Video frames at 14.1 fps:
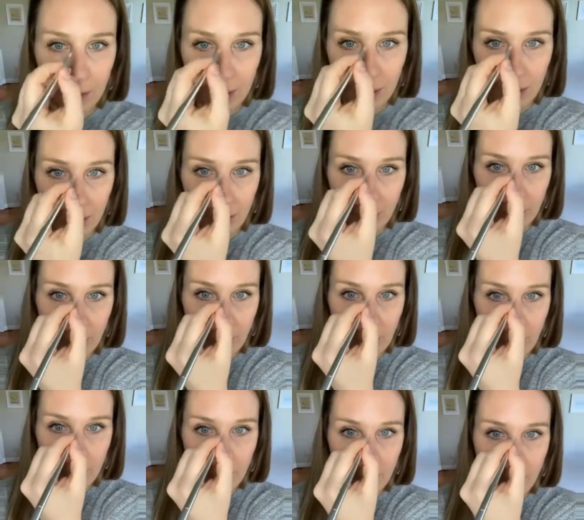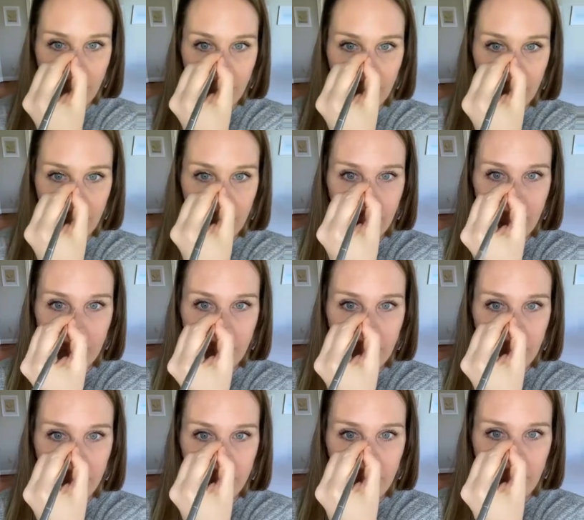And I'm gonna dab it on to where that